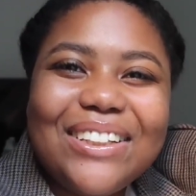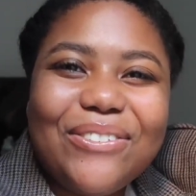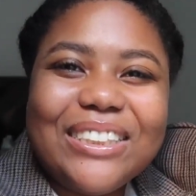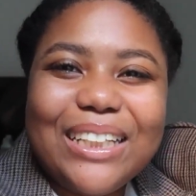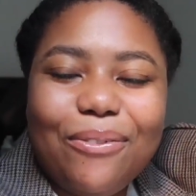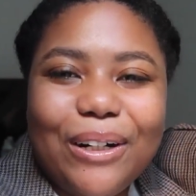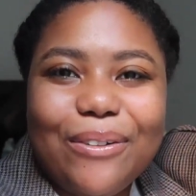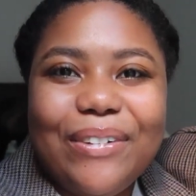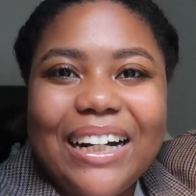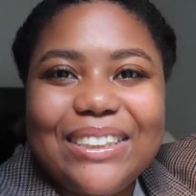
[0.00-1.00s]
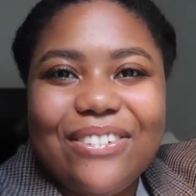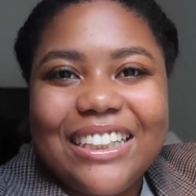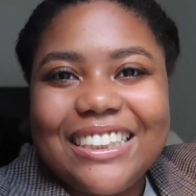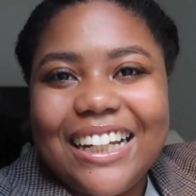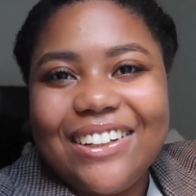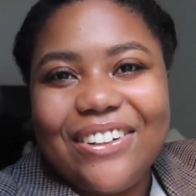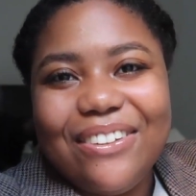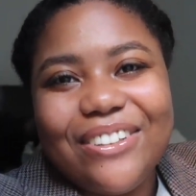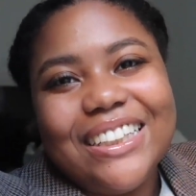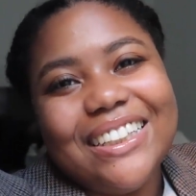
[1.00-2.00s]
What's up, welcome back to my channel.
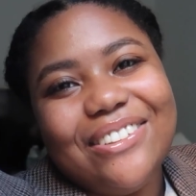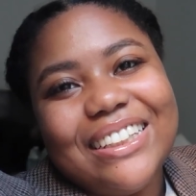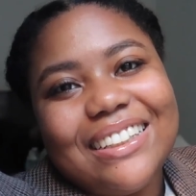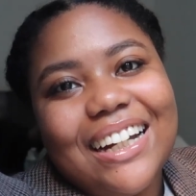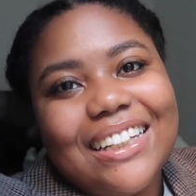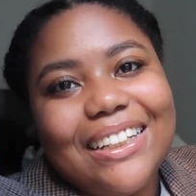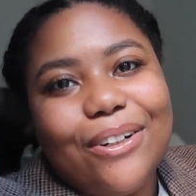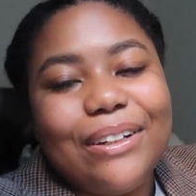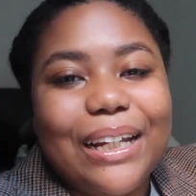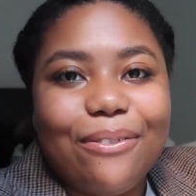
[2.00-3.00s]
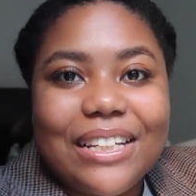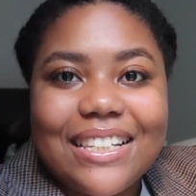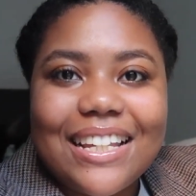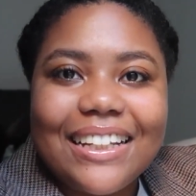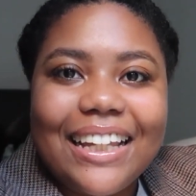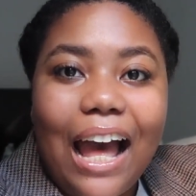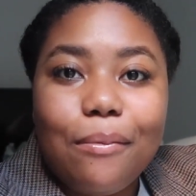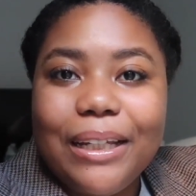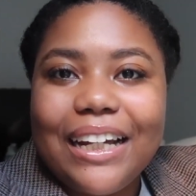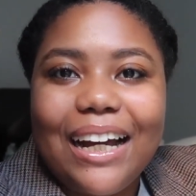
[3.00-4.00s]
If you're new here, hello, my name is
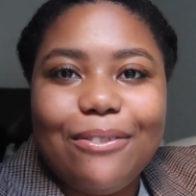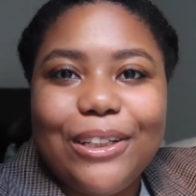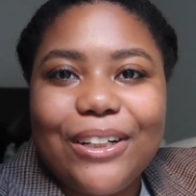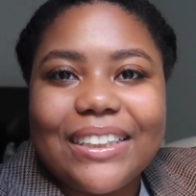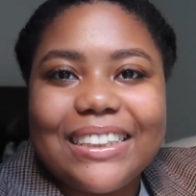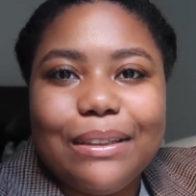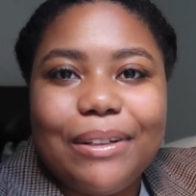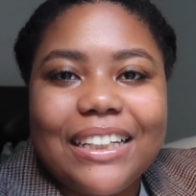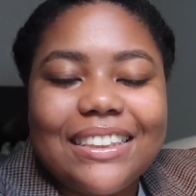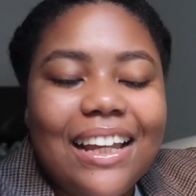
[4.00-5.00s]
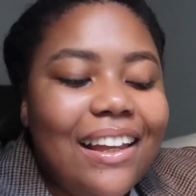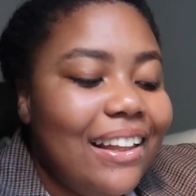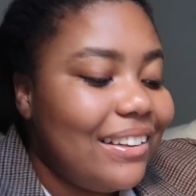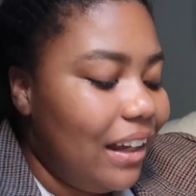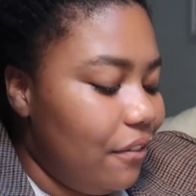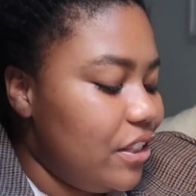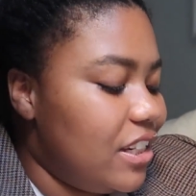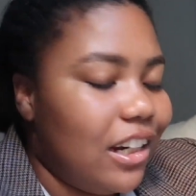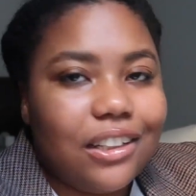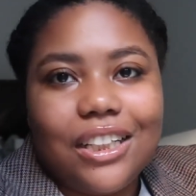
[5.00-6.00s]
Gabby. I'm a New York City based life and
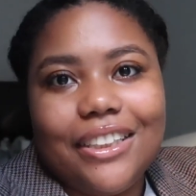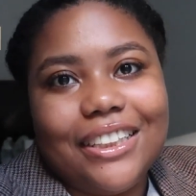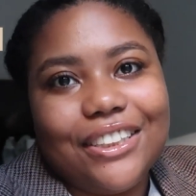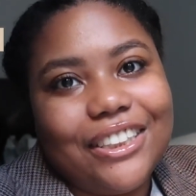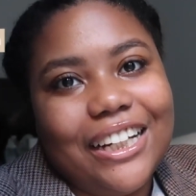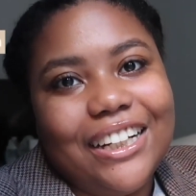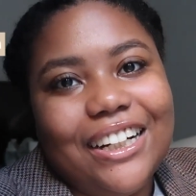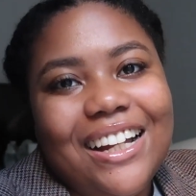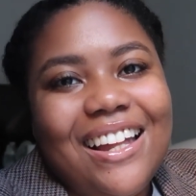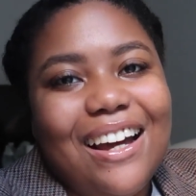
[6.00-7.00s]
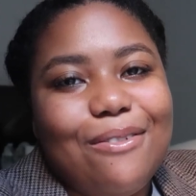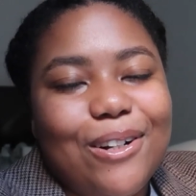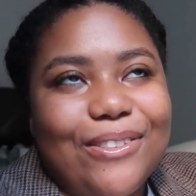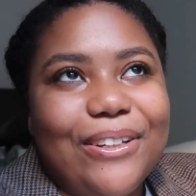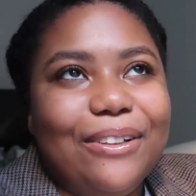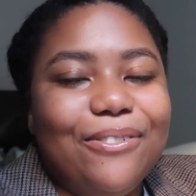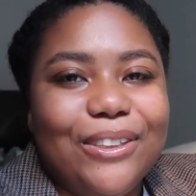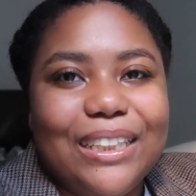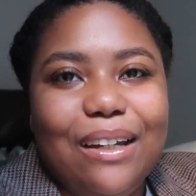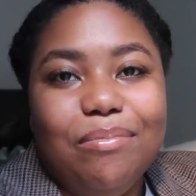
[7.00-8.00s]
style content creator. I'm also a
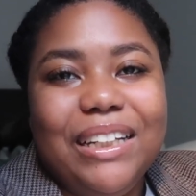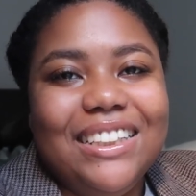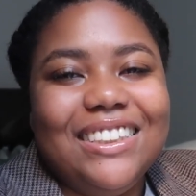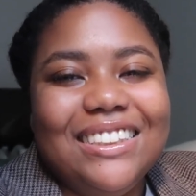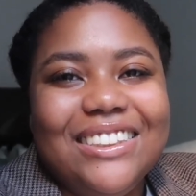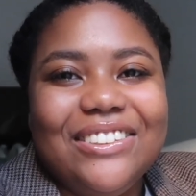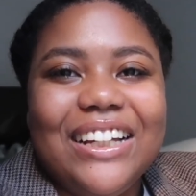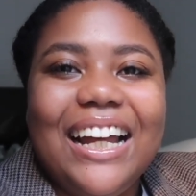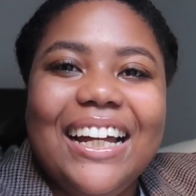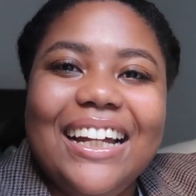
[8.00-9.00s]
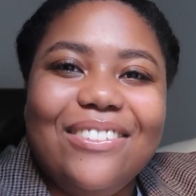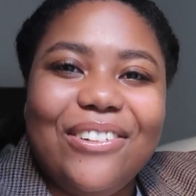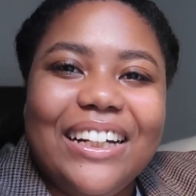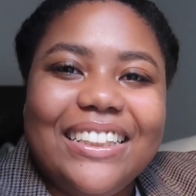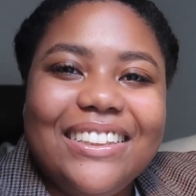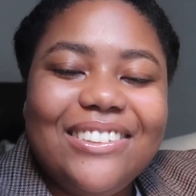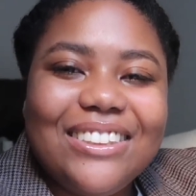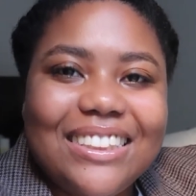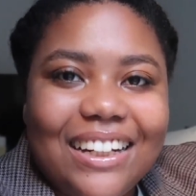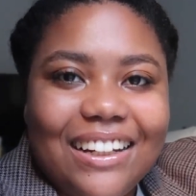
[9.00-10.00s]
full-time PhD student at N Y U
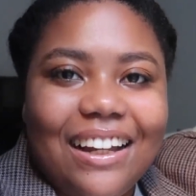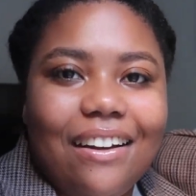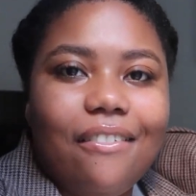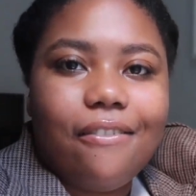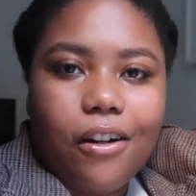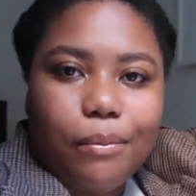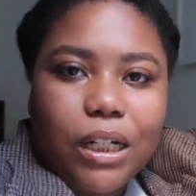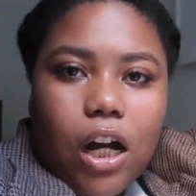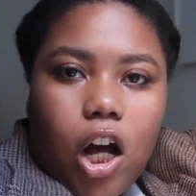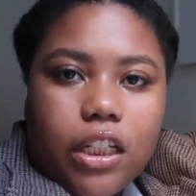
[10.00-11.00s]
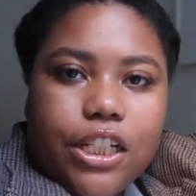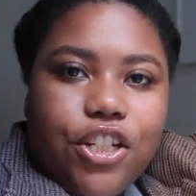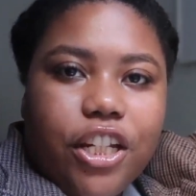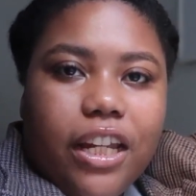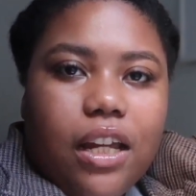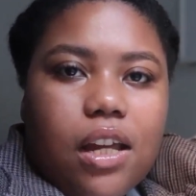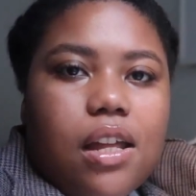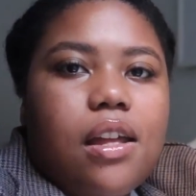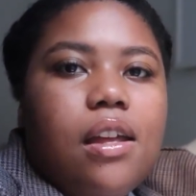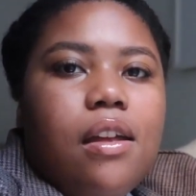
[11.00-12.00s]
studying pharmacology.
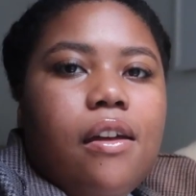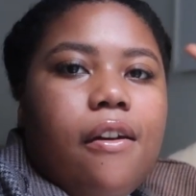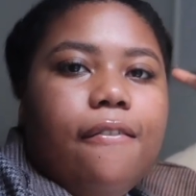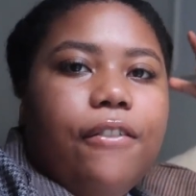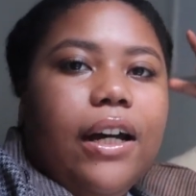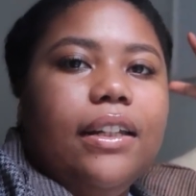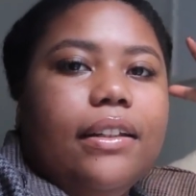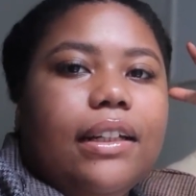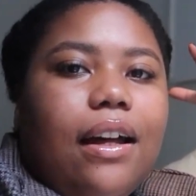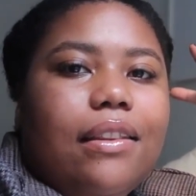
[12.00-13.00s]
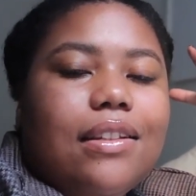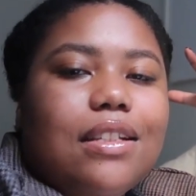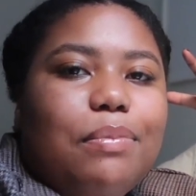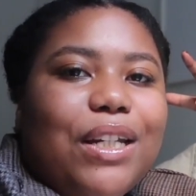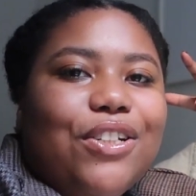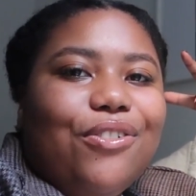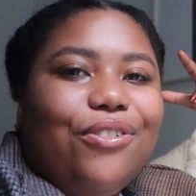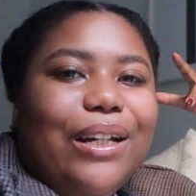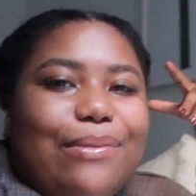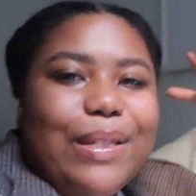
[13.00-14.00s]
Finally got these picture
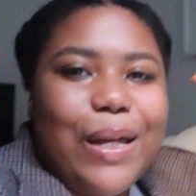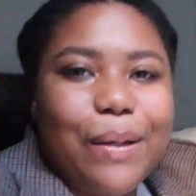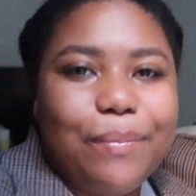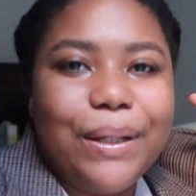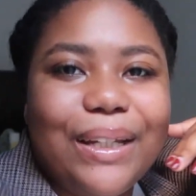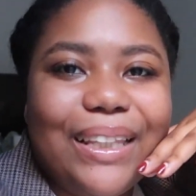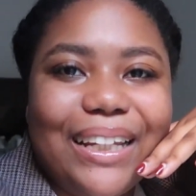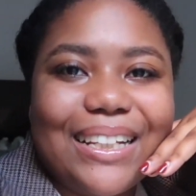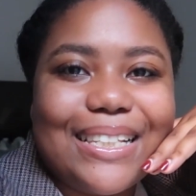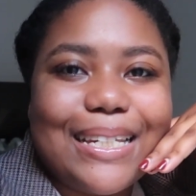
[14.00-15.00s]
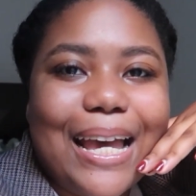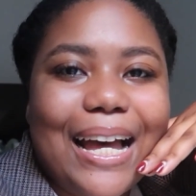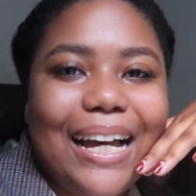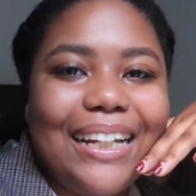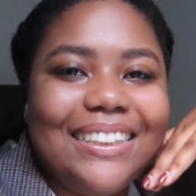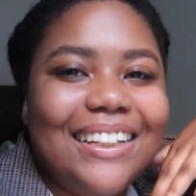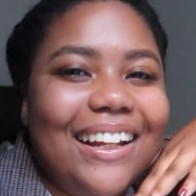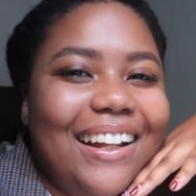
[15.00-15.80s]
frames up, thanks Dad.